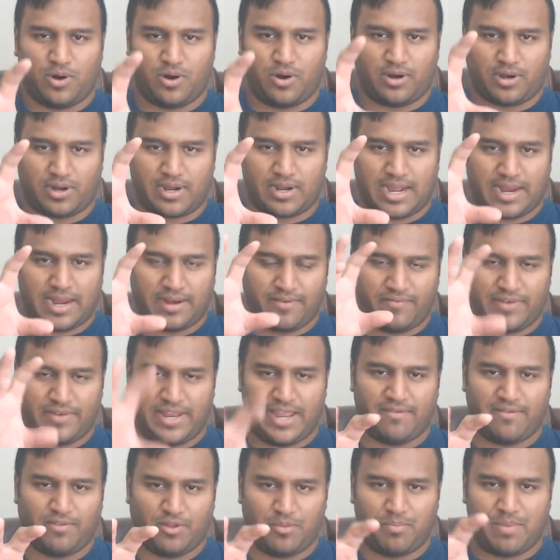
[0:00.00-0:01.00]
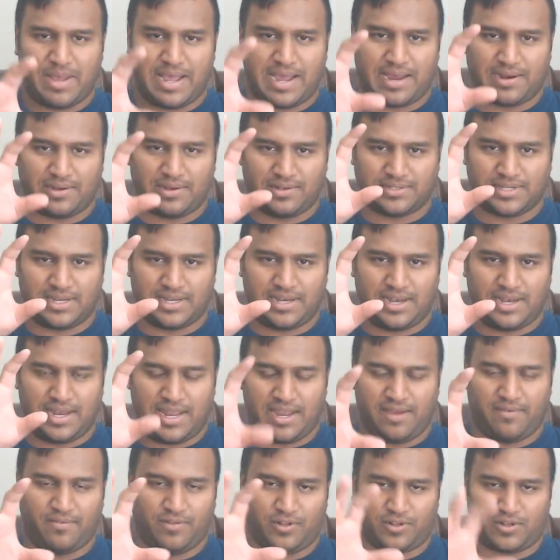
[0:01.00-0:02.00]
kind of naval battles and
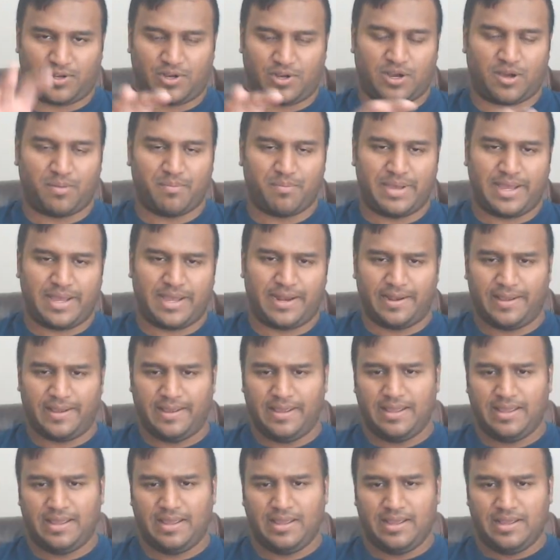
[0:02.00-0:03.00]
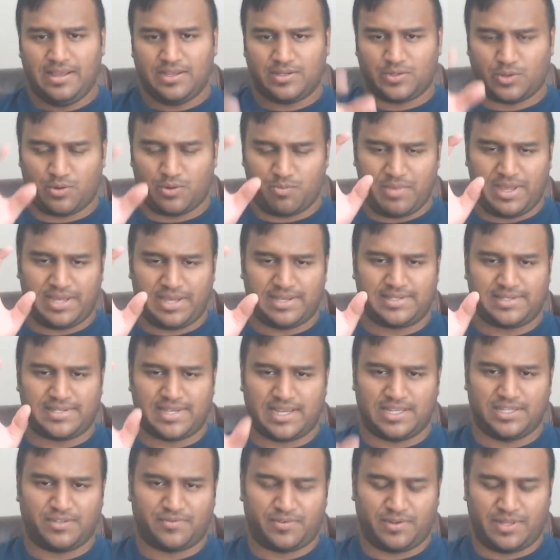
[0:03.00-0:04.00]
naval combat, so it makes
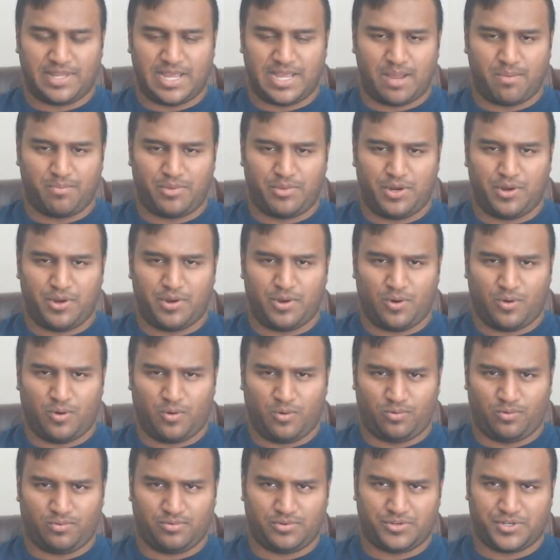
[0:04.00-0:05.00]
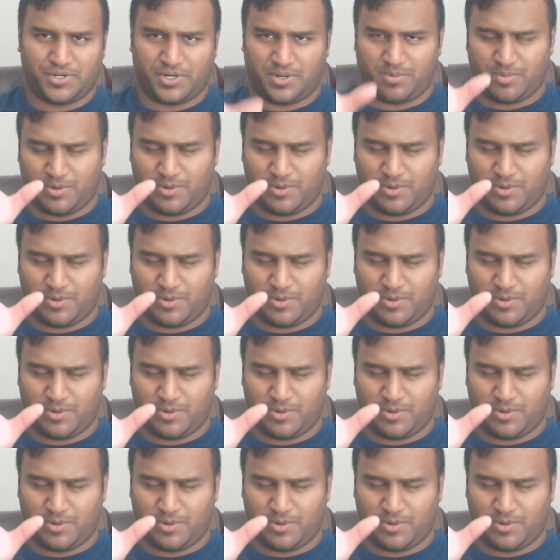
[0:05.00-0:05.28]
sense for them. Germa